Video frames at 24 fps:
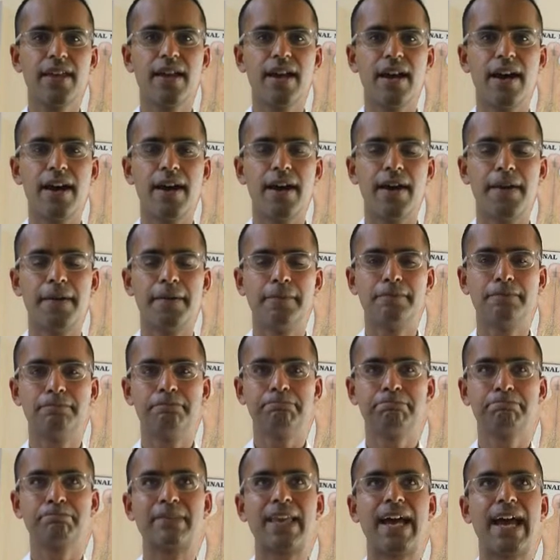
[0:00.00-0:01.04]

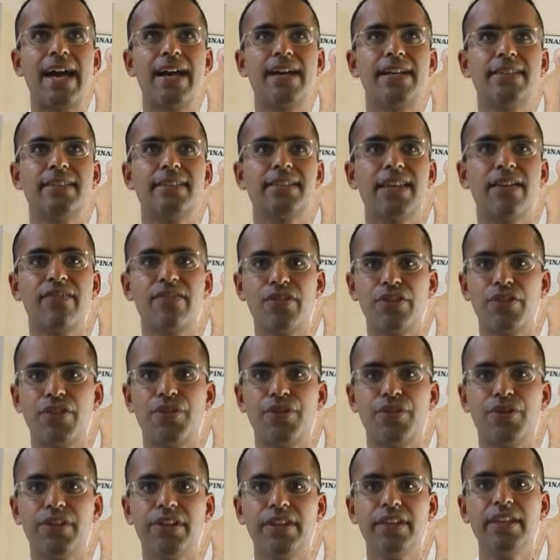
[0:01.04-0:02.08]
at
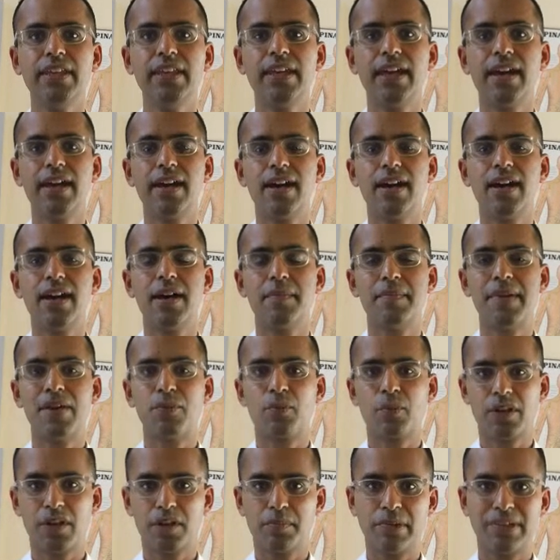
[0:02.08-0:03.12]
7:30, and
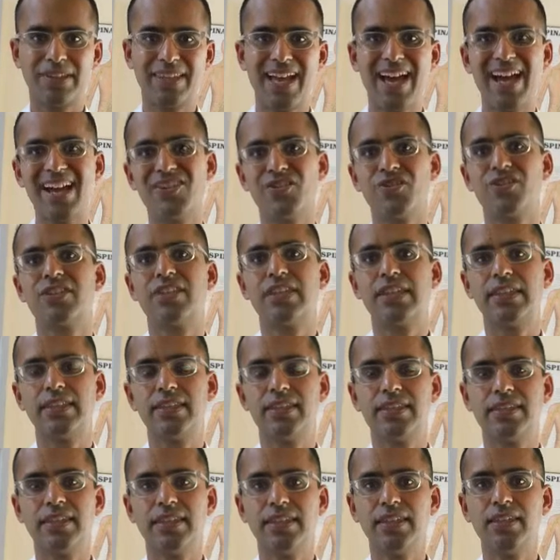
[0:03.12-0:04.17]
we're going to put the address in
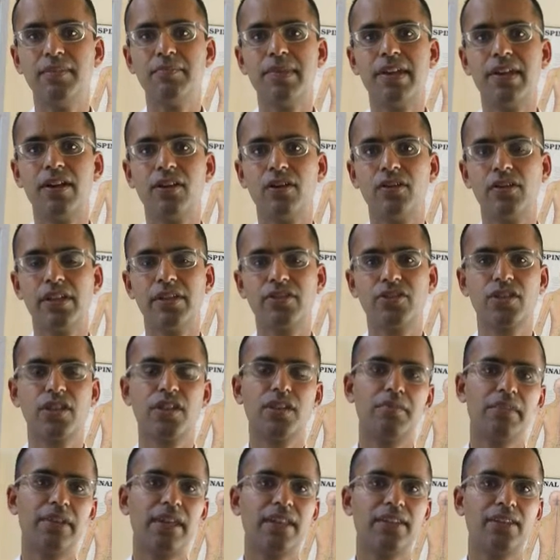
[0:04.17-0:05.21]
this email, it's going
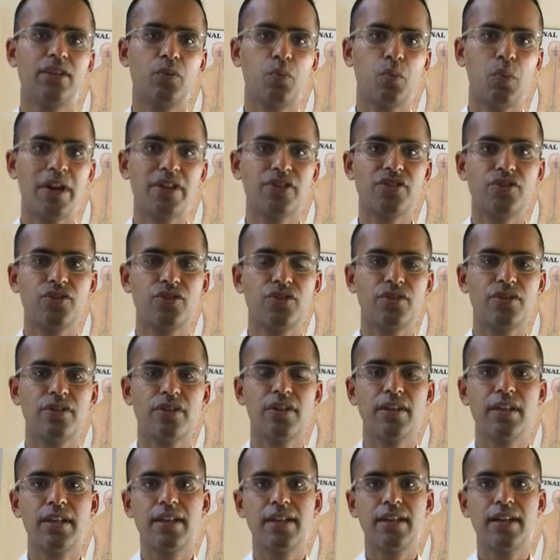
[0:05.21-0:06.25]
to be at the Western
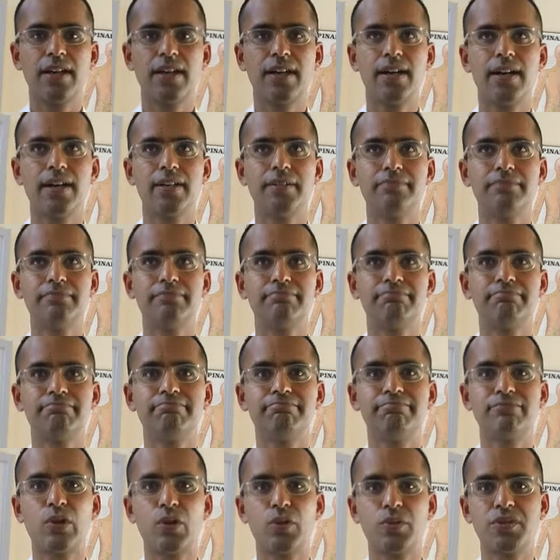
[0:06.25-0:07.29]

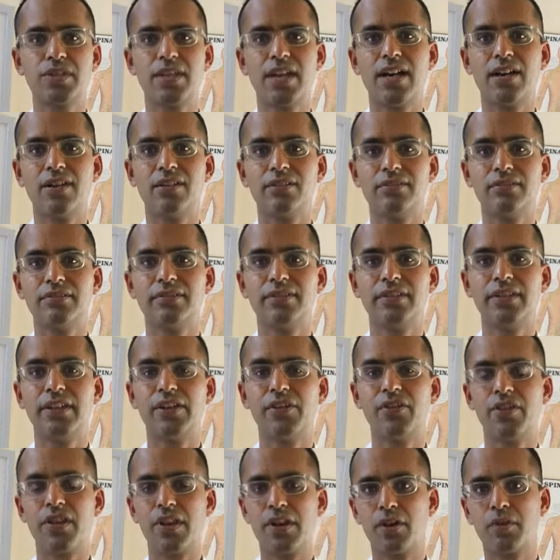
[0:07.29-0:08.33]
Hotel
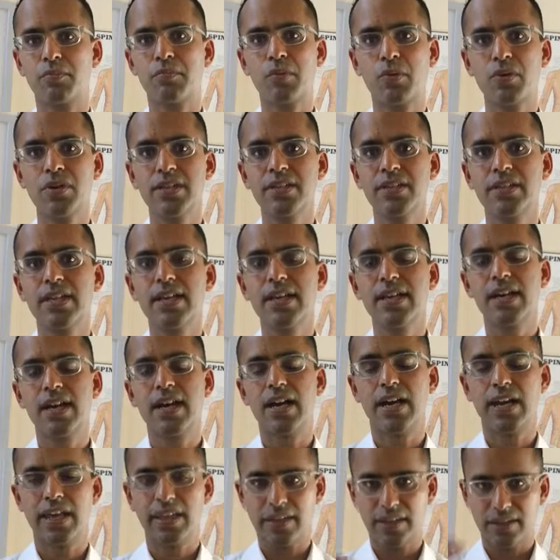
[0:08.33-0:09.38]
near the airport.
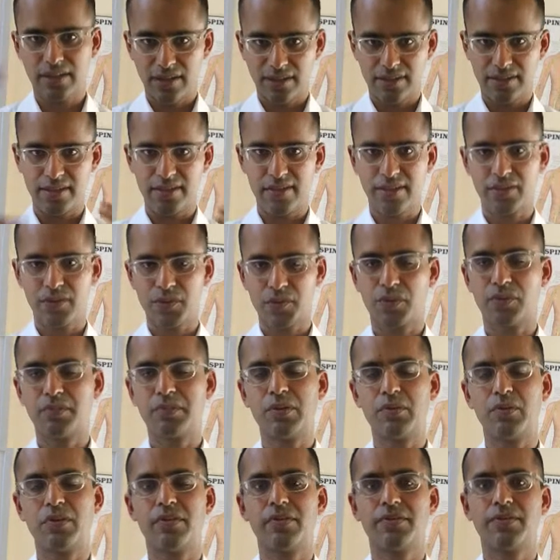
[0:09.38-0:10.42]
And the details will
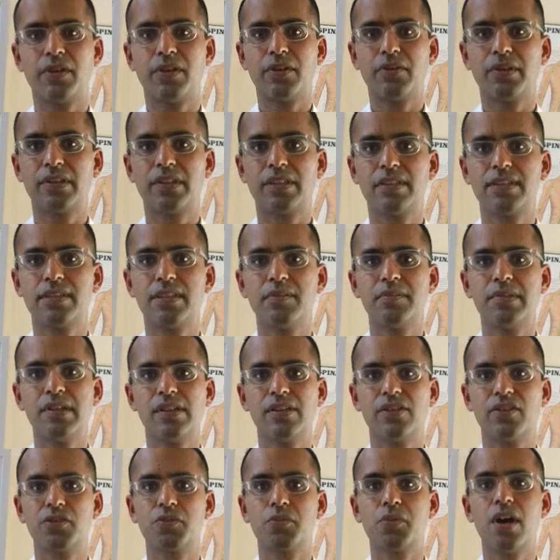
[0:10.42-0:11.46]
be following this email
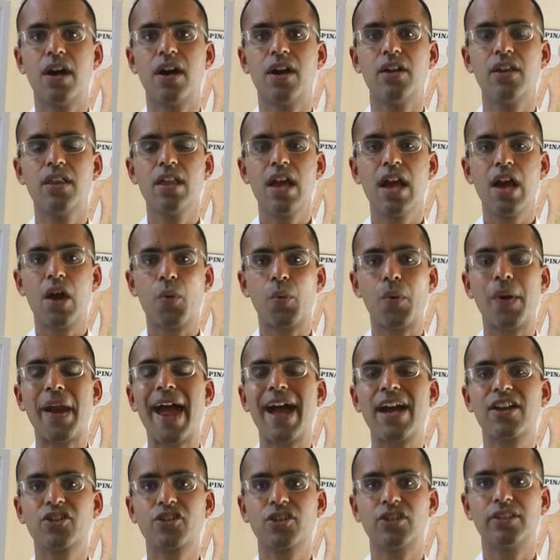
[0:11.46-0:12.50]
as well. We're
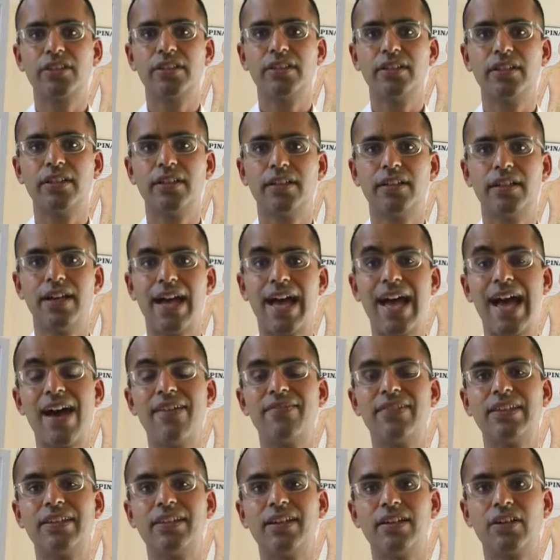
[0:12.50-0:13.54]
actually
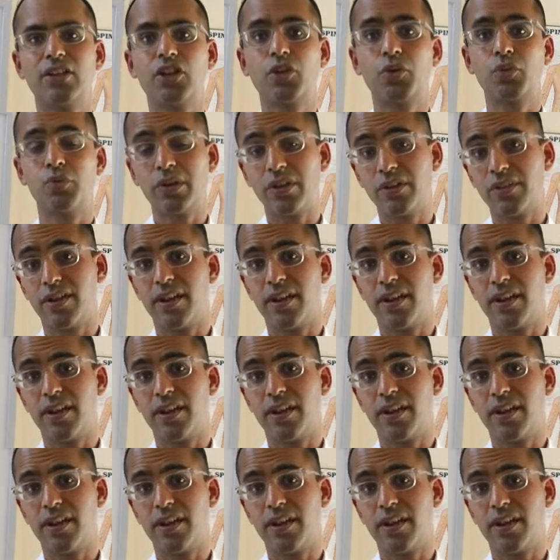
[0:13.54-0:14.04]
having a career